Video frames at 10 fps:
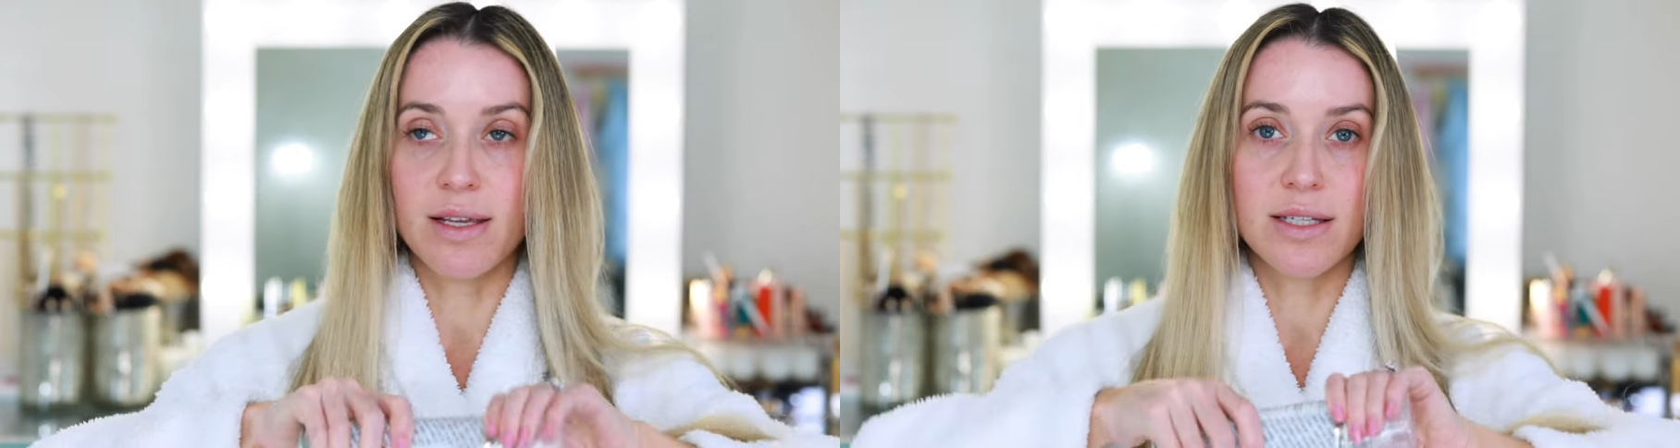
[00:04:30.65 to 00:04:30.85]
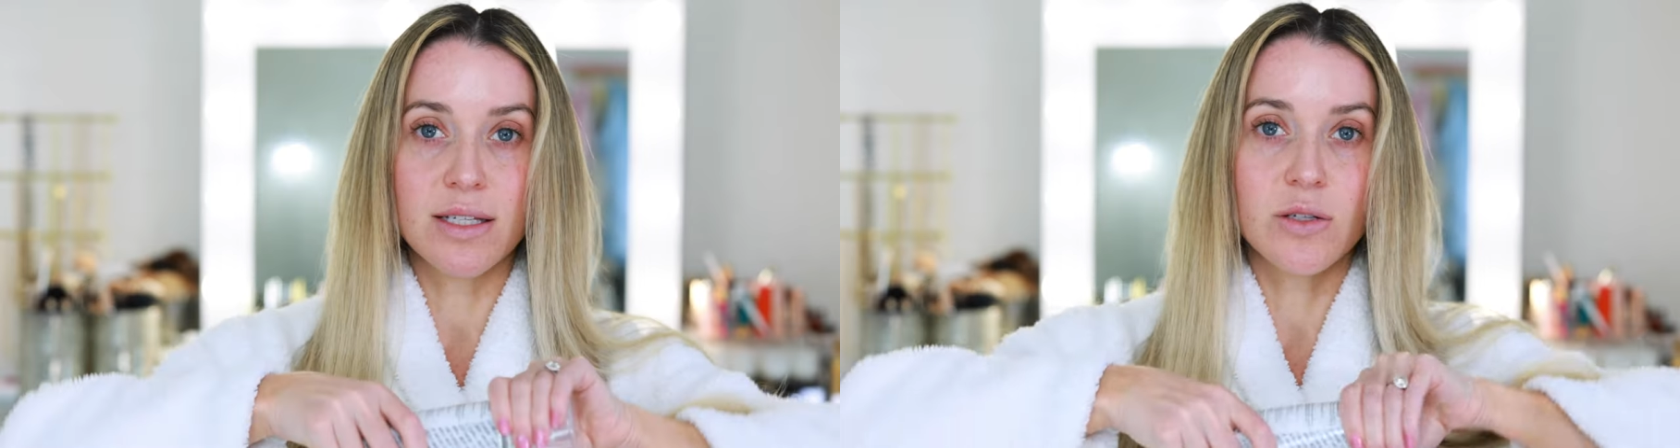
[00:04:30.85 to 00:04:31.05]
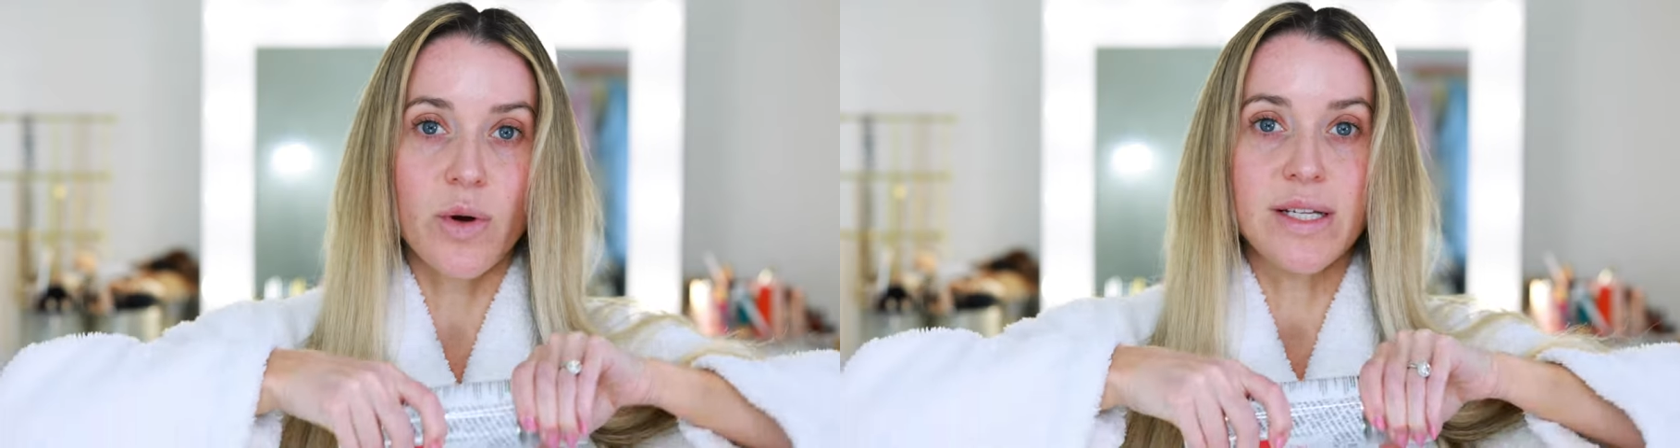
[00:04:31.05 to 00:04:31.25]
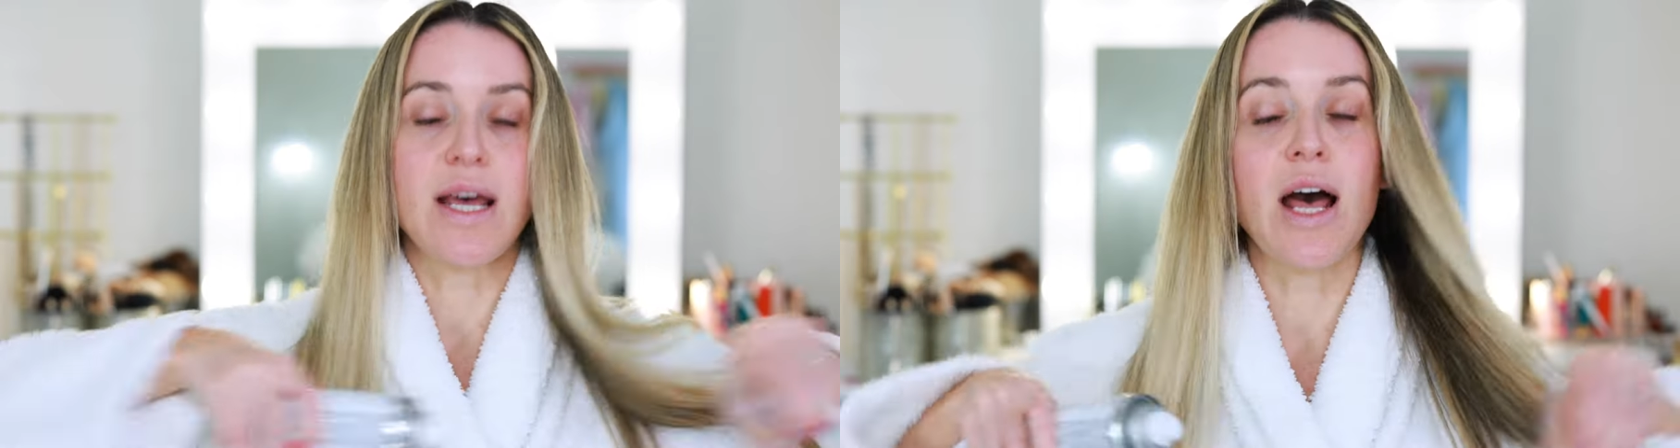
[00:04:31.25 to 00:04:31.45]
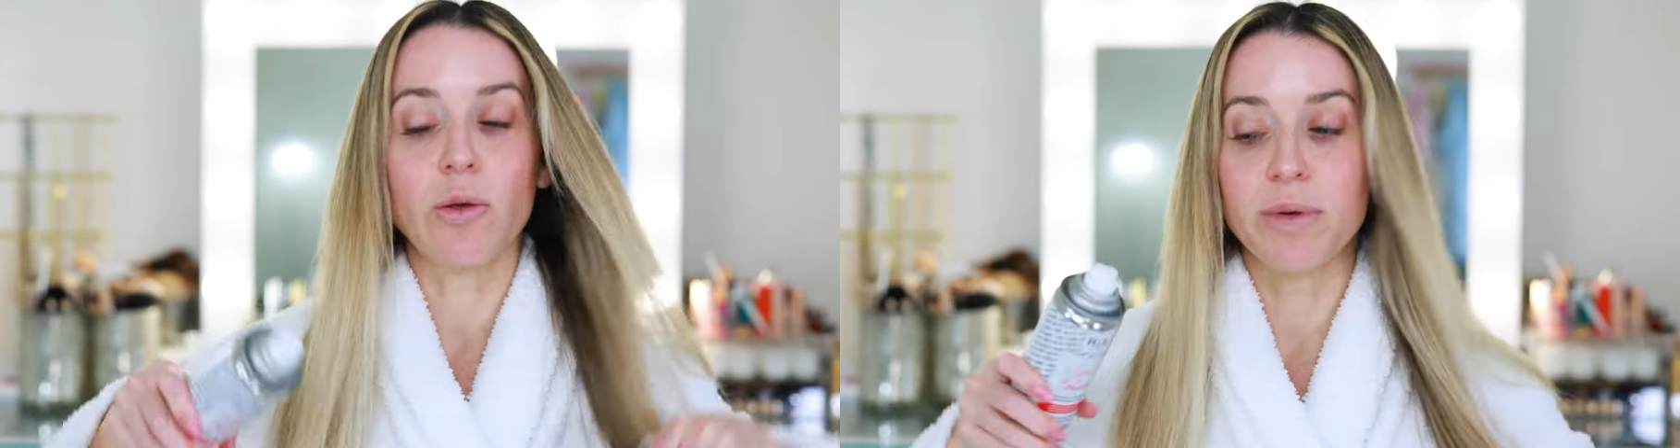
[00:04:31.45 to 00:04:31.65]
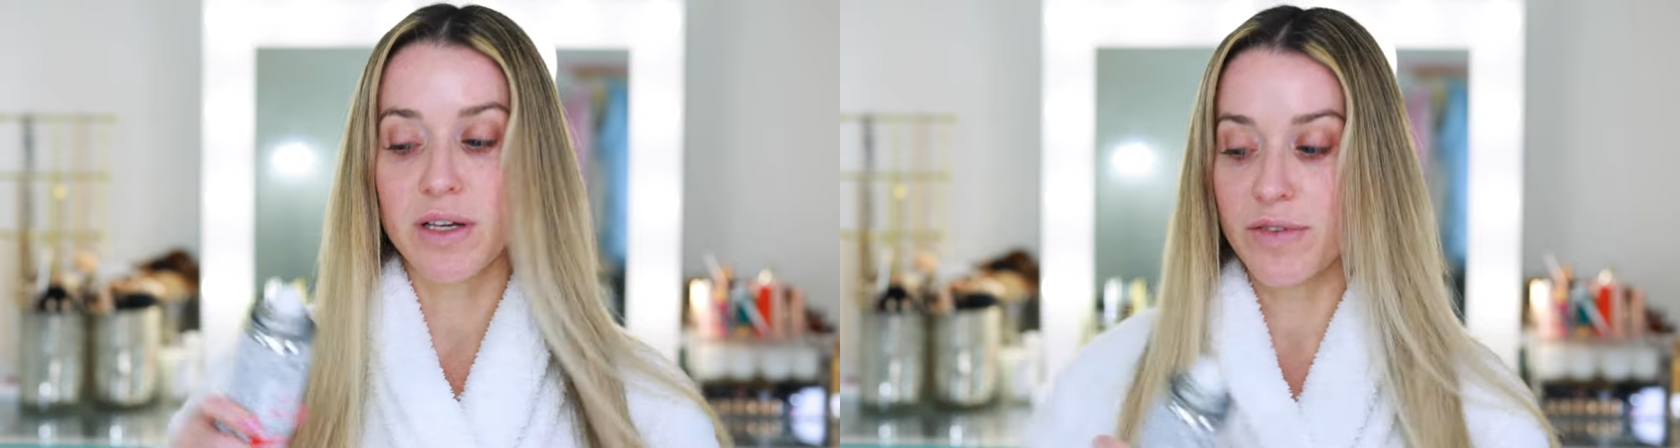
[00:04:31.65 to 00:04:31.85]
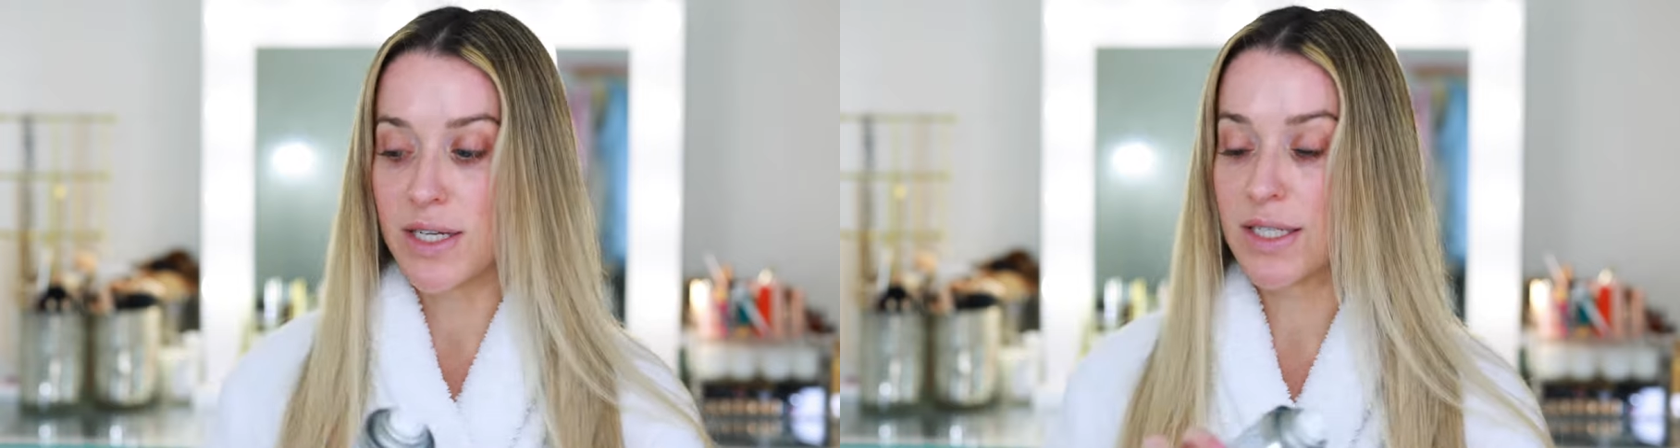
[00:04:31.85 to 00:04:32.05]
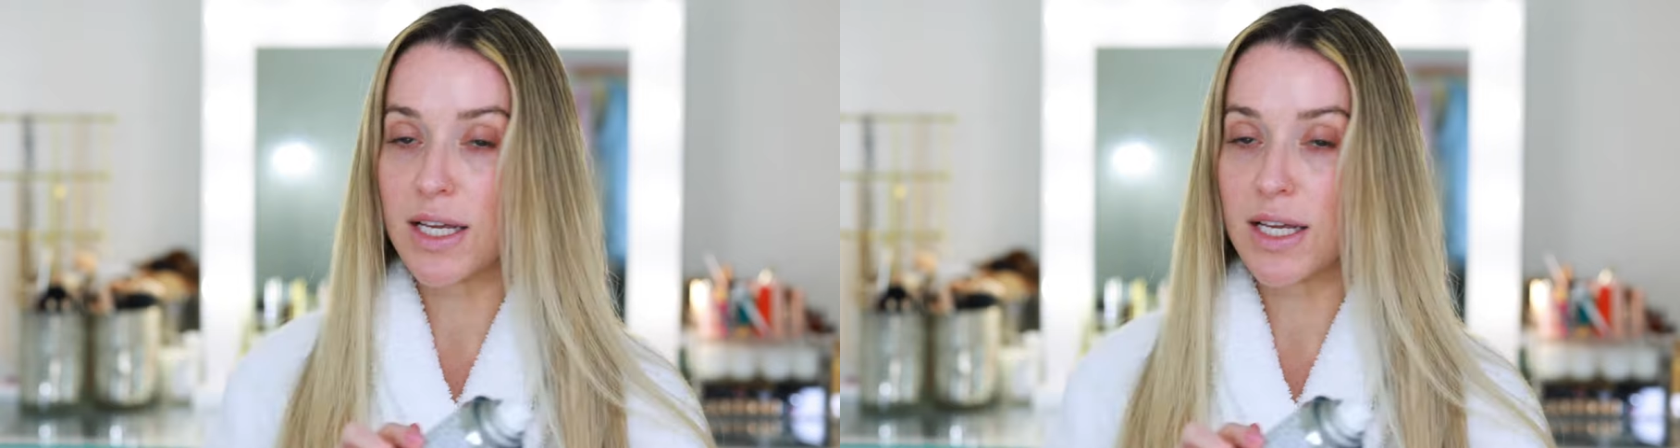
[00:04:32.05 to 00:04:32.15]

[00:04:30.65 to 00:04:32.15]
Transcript: this is going to help give us